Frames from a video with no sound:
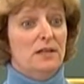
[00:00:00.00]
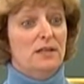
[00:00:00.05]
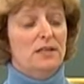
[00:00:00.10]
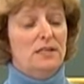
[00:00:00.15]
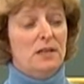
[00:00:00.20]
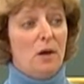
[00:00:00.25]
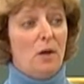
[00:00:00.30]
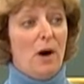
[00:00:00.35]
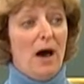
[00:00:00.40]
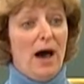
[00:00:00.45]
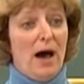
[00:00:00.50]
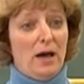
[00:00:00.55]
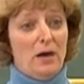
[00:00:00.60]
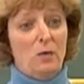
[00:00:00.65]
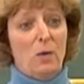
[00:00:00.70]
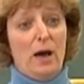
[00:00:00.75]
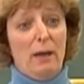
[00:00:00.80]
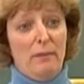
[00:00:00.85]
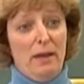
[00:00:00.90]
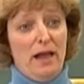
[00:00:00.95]
So how
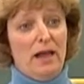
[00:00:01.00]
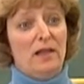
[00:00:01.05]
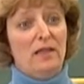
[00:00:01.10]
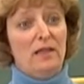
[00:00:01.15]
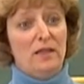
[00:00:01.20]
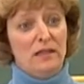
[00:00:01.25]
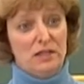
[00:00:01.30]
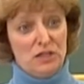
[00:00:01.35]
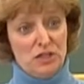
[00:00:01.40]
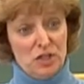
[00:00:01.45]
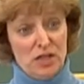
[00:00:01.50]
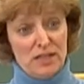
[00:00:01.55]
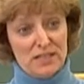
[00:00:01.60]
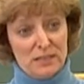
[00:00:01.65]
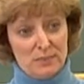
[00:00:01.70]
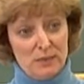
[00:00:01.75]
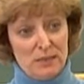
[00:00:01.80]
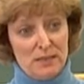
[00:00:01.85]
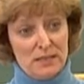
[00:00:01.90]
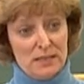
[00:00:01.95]
do I make the
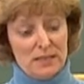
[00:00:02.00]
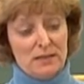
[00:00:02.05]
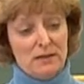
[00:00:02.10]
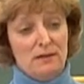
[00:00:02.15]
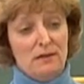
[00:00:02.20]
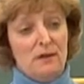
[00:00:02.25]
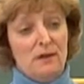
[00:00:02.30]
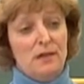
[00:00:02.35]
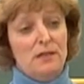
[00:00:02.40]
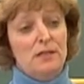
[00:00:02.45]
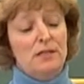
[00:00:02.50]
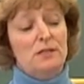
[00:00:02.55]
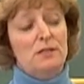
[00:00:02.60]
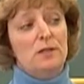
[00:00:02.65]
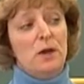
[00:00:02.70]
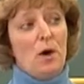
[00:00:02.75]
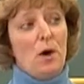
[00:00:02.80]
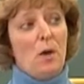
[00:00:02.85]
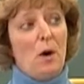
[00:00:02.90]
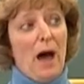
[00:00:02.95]
adjustments?
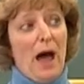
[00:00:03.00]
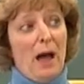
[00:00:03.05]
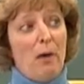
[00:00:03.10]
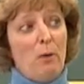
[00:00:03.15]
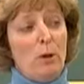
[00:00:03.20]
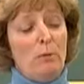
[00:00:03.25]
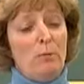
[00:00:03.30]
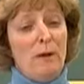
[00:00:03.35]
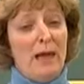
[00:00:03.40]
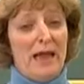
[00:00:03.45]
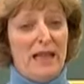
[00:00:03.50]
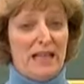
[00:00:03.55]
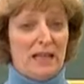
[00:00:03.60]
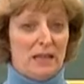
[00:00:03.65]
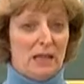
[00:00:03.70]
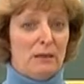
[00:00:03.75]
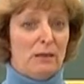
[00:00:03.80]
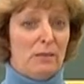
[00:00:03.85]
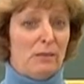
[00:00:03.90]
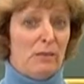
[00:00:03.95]
So I would make
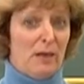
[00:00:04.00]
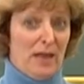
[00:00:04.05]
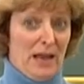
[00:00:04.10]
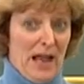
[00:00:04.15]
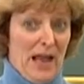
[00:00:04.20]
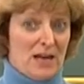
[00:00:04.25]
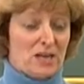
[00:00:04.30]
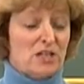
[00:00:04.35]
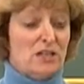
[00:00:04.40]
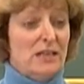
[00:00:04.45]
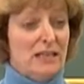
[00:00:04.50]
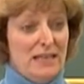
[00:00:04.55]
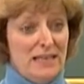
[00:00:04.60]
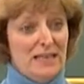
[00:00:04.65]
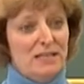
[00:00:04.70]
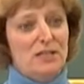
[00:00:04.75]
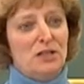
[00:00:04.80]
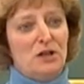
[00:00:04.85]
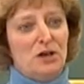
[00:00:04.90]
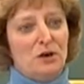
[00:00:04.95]
it actually
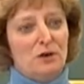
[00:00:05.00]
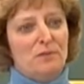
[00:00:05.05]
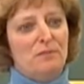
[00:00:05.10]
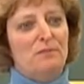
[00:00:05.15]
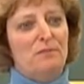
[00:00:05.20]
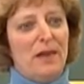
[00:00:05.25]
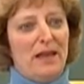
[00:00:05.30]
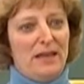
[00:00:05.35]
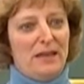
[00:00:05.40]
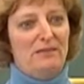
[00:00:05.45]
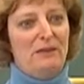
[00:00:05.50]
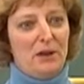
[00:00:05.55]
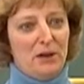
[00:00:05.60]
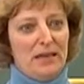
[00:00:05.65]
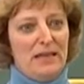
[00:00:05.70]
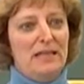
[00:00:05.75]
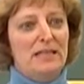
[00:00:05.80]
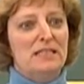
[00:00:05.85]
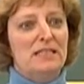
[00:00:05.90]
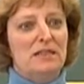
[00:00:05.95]
easier, make it
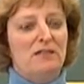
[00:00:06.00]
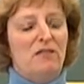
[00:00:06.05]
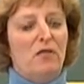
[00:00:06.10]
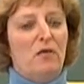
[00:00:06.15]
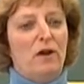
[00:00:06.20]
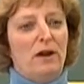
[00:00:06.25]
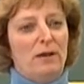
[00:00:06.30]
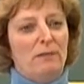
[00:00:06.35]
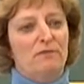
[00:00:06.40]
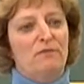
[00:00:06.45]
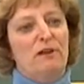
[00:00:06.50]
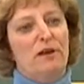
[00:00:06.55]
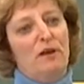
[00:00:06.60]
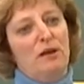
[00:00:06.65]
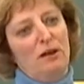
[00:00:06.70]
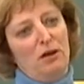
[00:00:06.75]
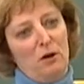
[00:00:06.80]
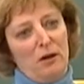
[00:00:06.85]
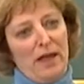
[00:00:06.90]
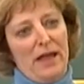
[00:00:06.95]
very easy for him,
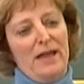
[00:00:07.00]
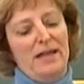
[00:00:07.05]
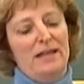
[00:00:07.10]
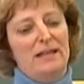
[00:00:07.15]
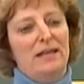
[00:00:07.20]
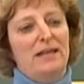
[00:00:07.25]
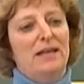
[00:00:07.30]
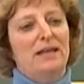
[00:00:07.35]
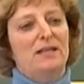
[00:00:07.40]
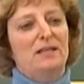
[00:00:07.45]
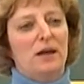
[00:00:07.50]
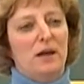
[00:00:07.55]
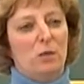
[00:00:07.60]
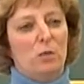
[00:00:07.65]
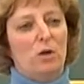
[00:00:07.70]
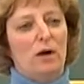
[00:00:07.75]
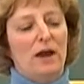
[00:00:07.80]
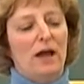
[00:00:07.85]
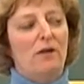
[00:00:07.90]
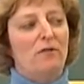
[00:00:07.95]
figuring, okay, he can get it
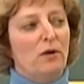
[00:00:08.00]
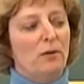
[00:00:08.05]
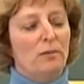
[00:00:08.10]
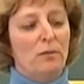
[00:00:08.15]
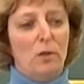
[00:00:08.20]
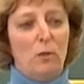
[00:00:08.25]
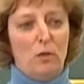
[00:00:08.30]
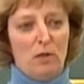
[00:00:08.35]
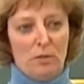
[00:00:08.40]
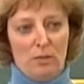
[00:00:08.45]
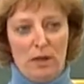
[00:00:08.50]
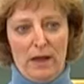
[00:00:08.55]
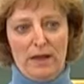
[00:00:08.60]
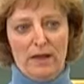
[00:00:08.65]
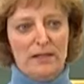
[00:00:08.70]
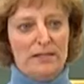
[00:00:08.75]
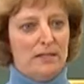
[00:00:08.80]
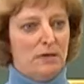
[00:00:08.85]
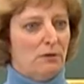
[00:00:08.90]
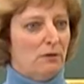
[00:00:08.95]
done, whatever. Well, the
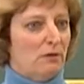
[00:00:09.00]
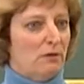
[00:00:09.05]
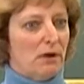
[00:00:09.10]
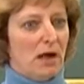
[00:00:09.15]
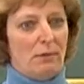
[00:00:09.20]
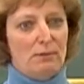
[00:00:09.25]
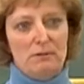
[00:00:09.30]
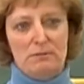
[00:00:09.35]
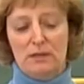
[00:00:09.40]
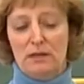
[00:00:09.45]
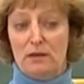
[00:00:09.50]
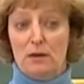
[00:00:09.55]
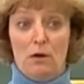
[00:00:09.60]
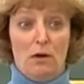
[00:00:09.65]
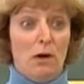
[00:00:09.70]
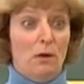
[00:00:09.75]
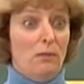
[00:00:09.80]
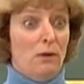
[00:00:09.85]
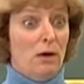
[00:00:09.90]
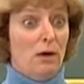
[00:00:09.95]
blind itinerant would come to me and go,
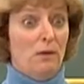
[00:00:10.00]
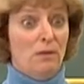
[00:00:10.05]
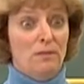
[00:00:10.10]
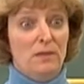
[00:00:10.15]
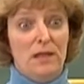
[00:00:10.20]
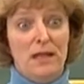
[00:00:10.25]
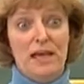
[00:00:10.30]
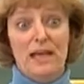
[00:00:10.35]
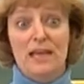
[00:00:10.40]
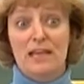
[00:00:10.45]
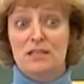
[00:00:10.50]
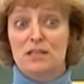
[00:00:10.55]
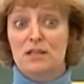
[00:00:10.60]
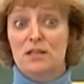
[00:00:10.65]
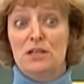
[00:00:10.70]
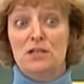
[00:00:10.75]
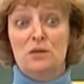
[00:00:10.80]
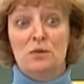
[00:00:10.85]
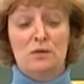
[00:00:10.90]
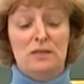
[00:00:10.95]
oh no, he's
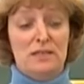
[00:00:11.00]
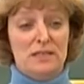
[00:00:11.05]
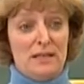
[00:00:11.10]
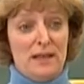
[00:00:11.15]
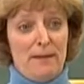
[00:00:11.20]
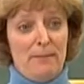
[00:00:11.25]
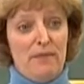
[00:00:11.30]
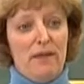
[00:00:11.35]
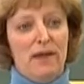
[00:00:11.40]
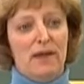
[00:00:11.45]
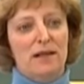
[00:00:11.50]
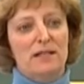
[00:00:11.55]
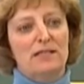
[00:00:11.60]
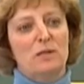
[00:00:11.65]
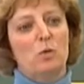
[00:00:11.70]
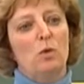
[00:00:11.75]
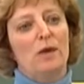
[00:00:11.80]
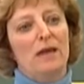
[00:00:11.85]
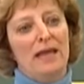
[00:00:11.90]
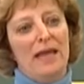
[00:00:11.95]
going to do the same thing. And I
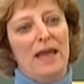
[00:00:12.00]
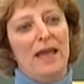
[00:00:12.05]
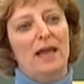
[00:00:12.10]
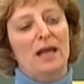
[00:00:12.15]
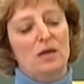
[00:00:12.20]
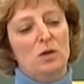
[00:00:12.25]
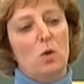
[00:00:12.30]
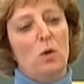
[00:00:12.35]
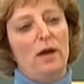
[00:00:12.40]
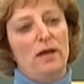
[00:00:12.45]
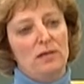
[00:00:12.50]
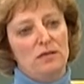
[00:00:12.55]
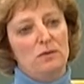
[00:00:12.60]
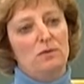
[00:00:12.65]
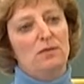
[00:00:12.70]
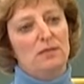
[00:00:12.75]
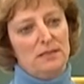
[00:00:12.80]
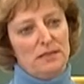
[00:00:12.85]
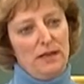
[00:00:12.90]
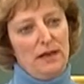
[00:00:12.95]
said, well, he can't quite
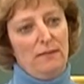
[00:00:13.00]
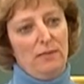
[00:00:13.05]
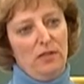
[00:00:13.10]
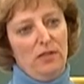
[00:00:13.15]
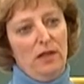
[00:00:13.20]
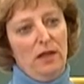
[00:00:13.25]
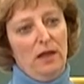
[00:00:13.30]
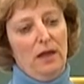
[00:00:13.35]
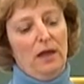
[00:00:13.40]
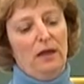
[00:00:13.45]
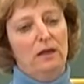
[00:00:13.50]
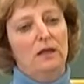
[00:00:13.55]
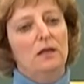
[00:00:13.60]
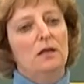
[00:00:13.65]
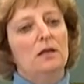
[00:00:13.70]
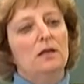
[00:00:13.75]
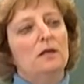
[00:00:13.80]
do the same thing.